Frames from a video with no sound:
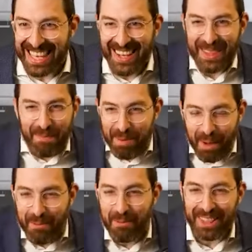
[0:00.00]
The the
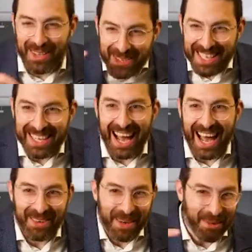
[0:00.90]
pump fake you see the
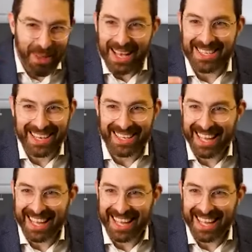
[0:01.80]
guy when you're fasting